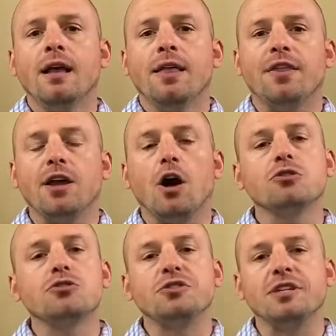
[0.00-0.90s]
they
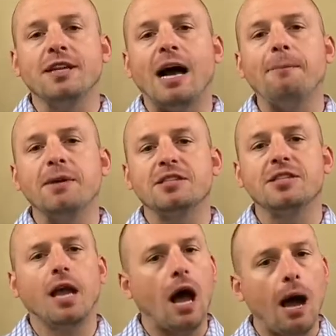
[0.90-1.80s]
also did not miss
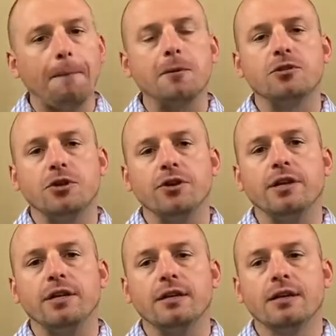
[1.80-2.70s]
the
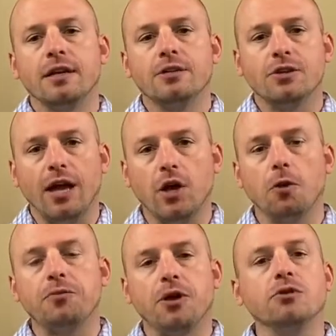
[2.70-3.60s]
opportunity to
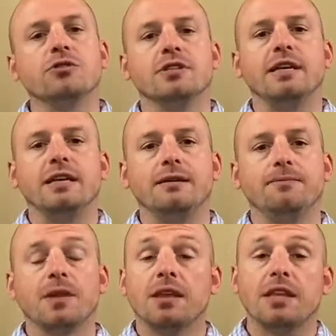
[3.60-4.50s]
help those in need.
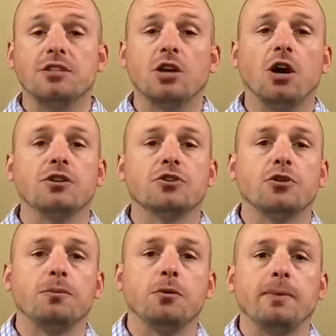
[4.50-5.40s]
They saw this
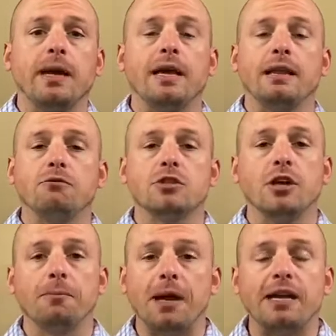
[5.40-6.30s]
crippled man that was there
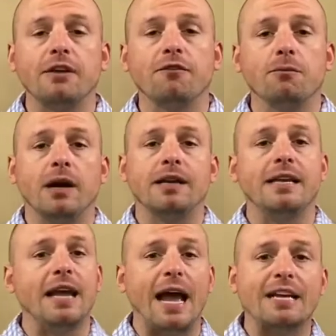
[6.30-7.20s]
begging for money.
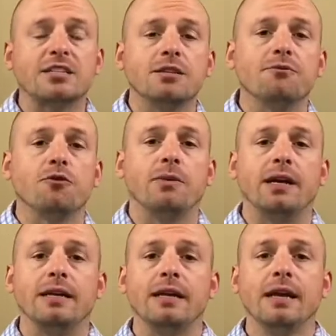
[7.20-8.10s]
He asked them for
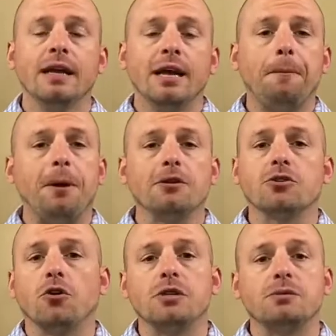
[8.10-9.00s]
money. And Peter
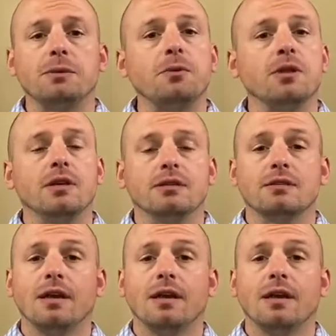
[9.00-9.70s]
told him simply this: